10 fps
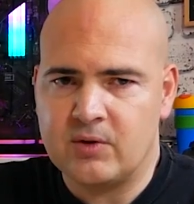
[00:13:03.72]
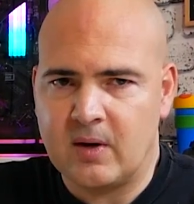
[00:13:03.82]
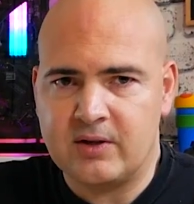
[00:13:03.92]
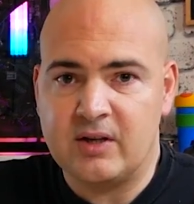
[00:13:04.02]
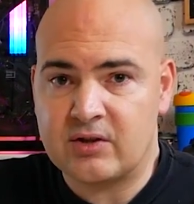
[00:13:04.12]
to
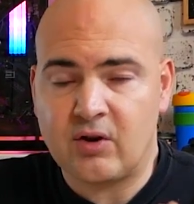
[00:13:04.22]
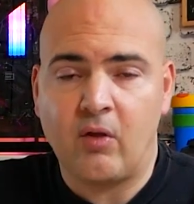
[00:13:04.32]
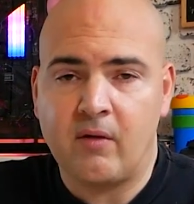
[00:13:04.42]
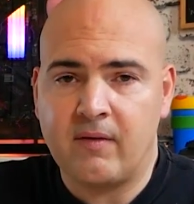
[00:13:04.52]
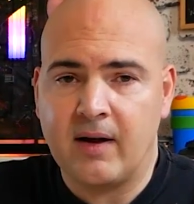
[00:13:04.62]
actually
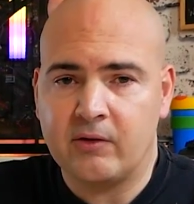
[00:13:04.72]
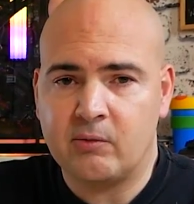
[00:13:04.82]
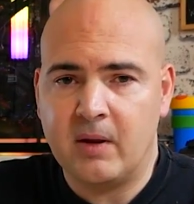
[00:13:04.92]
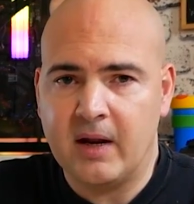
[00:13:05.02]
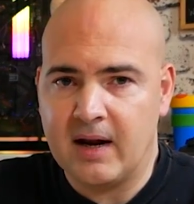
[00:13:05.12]
start the fan
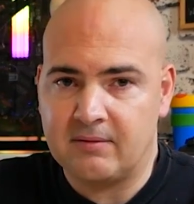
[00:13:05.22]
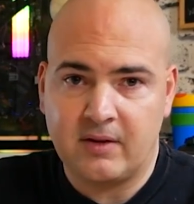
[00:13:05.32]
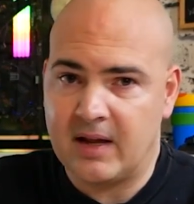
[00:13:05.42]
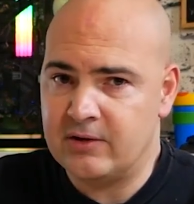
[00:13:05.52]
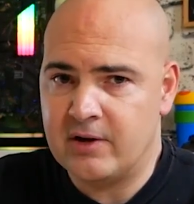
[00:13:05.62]
spinning. After
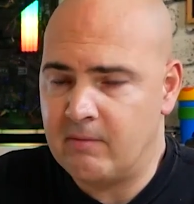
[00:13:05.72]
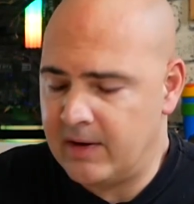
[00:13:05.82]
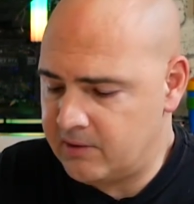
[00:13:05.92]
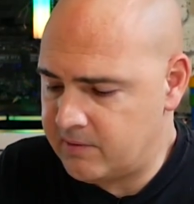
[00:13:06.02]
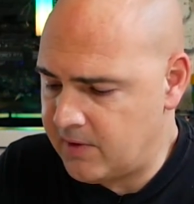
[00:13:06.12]
that, generally
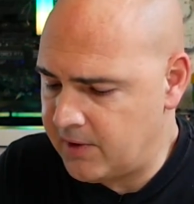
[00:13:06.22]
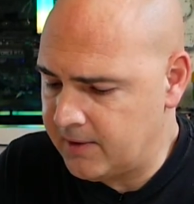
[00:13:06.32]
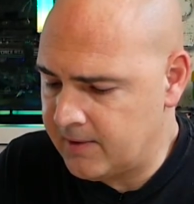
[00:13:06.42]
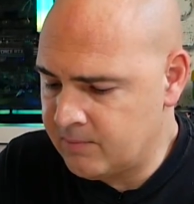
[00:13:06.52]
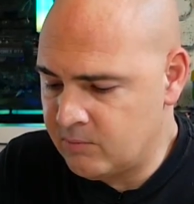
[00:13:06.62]
it's fine,